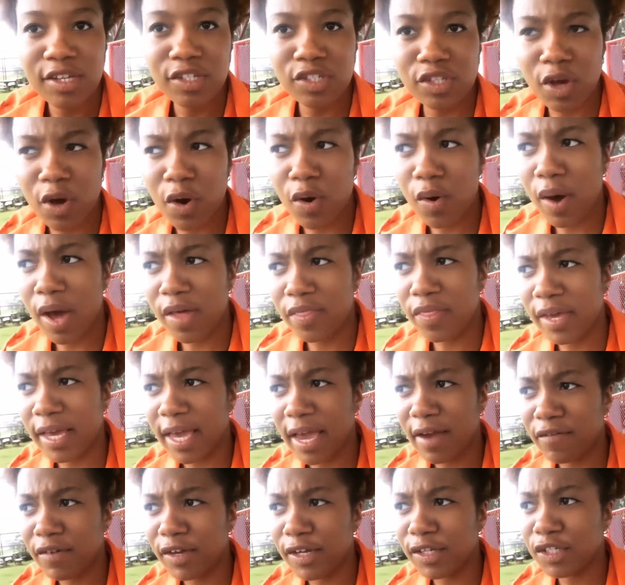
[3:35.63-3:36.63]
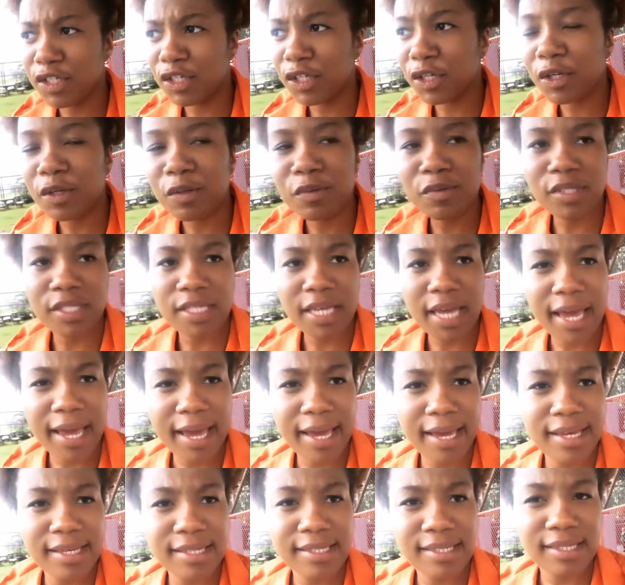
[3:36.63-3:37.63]
So I think every
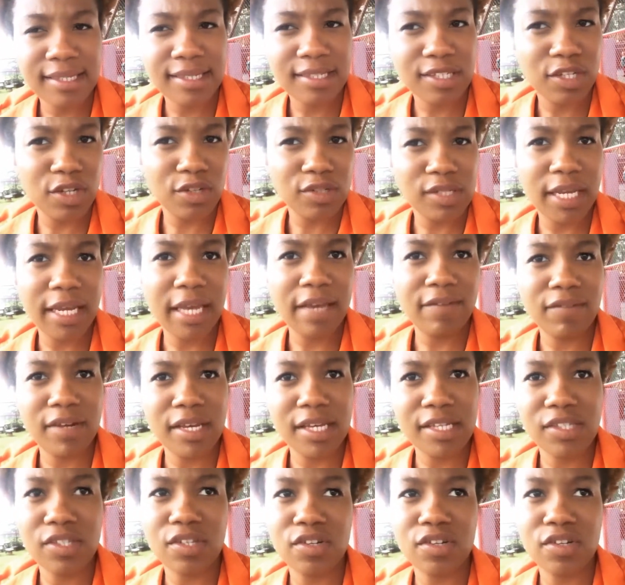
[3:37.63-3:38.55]
Tuesday evening,